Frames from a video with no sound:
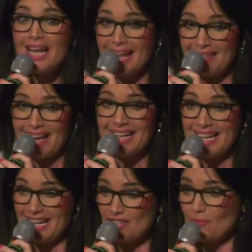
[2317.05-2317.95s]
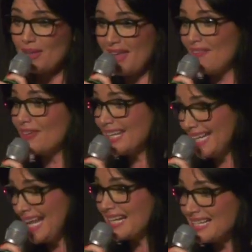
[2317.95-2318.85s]
And that connection with heaven
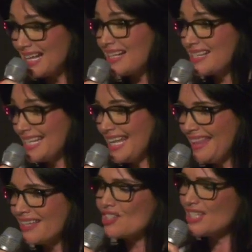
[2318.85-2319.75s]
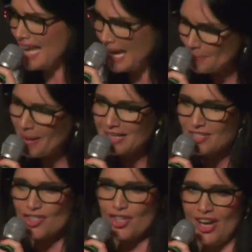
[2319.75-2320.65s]
connected us together. She came back to
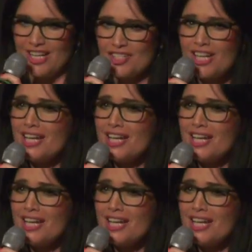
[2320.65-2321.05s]
church.